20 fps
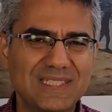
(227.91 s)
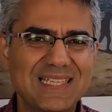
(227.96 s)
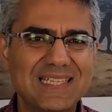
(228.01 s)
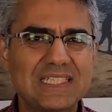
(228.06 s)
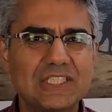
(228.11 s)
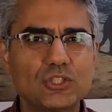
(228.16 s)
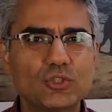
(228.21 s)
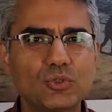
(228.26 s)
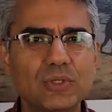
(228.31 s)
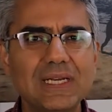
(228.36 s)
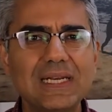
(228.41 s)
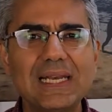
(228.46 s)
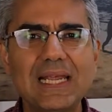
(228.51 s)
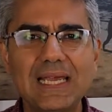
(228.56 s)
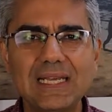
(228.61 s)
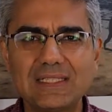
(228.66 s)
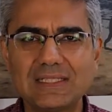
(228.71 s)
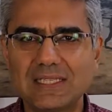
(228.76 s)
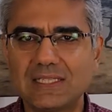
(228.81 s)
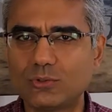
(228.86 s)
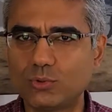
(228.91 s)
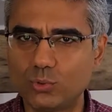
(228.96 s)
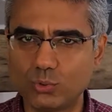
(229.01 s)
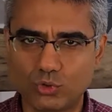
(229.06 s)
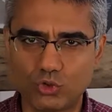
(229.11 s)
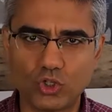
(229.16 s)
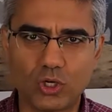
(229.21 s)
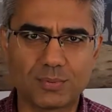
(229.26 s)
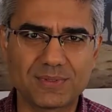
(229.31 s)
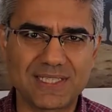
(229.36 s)
is related to
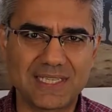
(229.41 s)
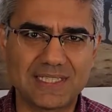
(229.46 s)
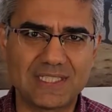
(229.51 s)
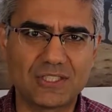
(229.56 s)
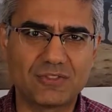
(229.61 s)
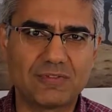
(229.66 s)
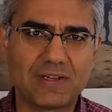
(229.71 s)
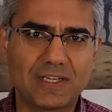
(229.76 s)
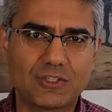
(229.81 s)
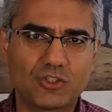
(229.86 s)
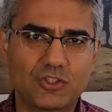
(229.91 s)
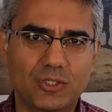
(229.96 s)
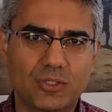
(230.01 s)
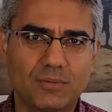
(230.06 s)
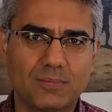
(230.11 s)
job satisfaction.